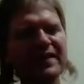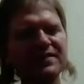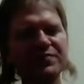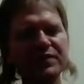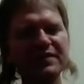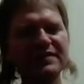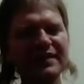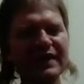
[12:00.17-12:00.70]

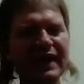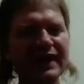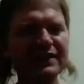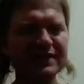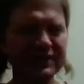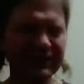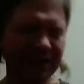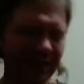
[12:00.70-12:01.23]
Streets of
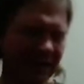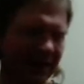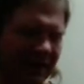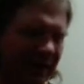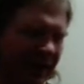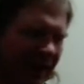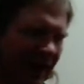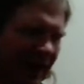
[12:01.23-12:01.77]
Gadgetzan
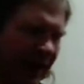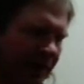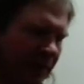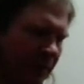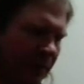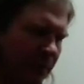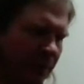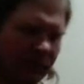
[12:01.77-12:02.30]
had
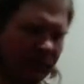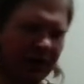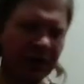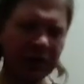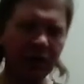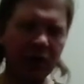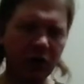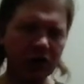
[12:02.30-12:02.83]
better
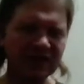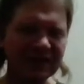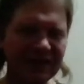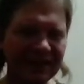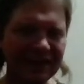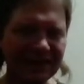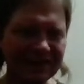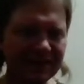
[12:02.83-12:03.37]
valued cards than
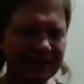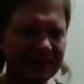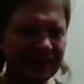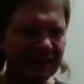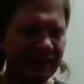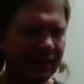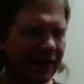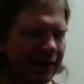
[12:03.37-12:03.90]
this.
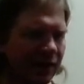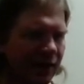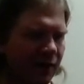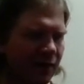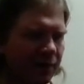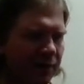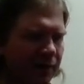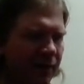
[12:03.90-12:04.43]
Had
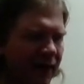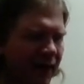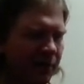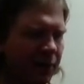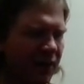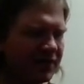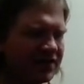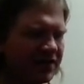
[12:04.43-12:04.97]
hand
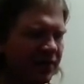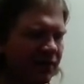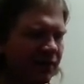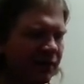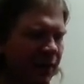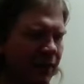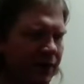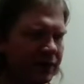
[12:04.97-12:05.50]
buffs
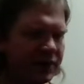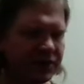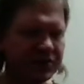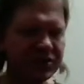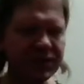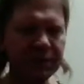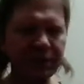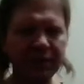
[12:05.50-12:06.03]
valued
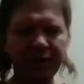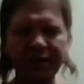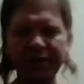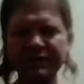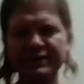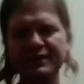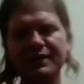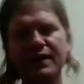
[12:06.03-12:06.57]
cheaper than
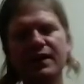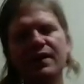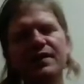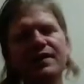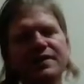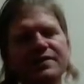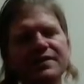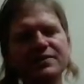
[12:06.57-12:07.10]
this.
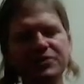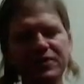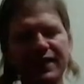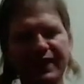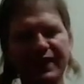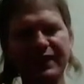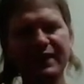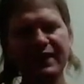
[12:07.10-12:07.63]

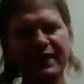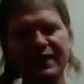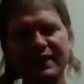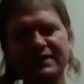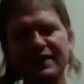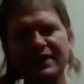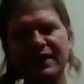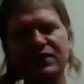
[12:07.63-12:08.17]
Conditioning
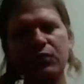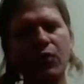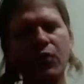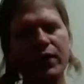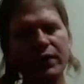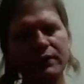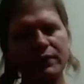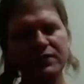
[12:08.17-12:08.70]
is like the
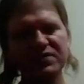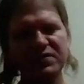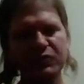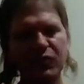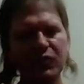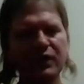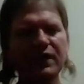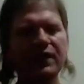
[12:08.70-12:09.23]
warrior version
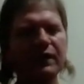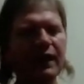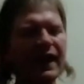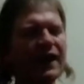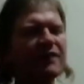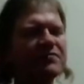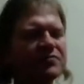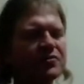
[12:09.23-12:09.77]
where
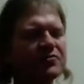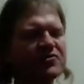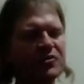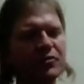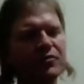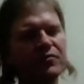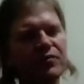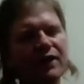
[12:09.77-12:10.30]
after
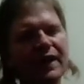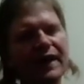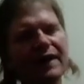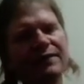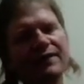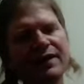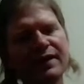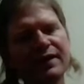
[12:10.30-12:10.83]
turn
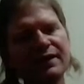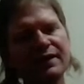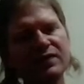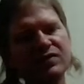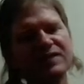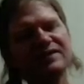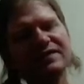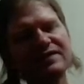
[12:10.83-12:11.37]
5,
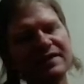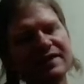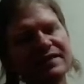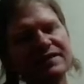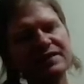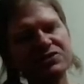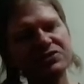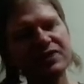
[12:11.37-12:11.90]
this is a
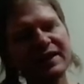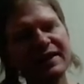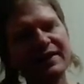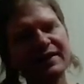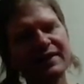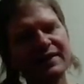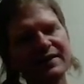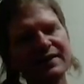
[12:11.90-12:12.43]
conditioning
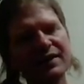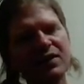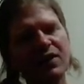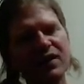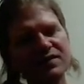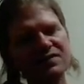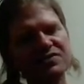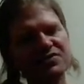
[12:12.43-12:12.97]
that
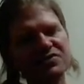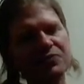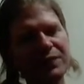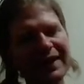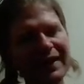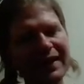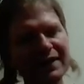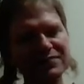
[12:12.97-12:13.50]
costs
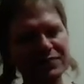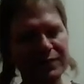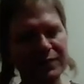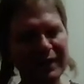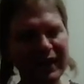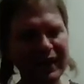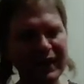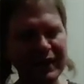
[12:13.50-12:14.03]
3 extra
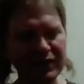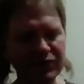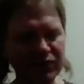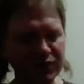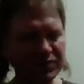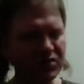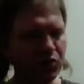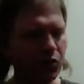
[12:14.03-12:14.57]
mana in
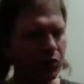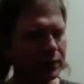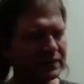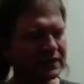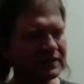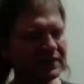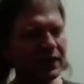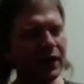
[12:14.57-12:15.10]
terms of
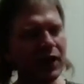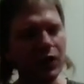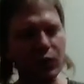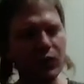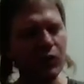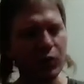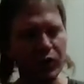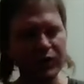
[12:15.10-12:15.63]
corpses,
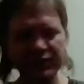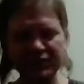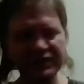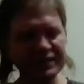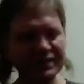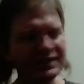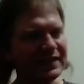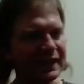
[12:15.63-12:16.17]
while warriors
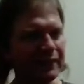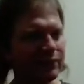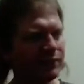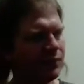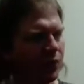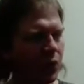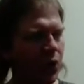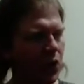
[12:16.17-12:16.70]
just get it
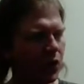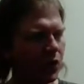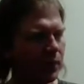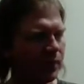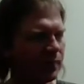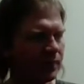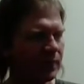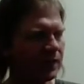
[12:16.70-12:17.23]
for
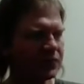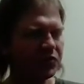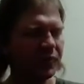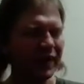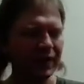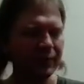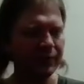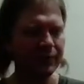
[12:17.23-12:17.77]
2
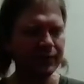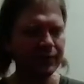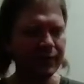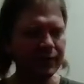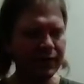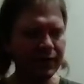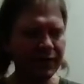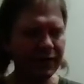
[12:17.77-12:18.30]
mana.
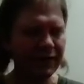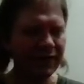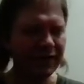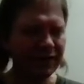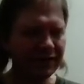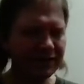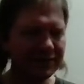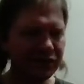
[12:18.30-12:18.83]

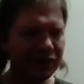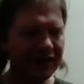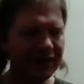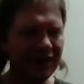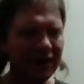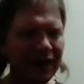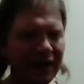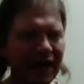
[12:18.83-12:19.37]
So
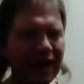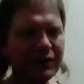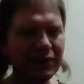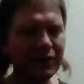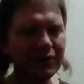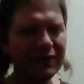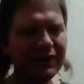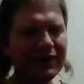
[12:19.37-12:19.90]
yeah,
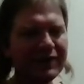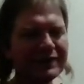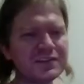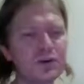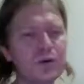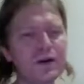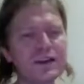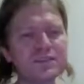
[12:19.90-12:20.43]

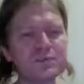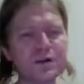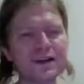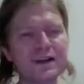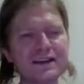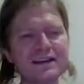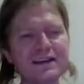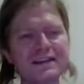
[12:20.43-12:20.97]
so
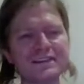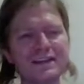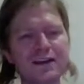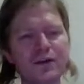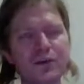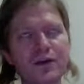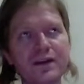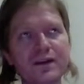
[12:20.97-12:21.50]
it's
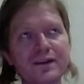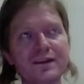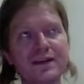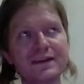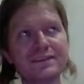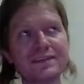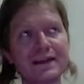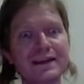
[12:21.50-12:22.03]
another one of the
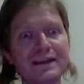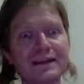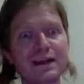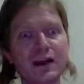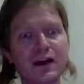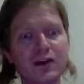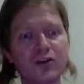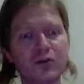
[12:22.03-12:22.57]
things like
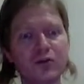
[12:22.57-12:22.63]
the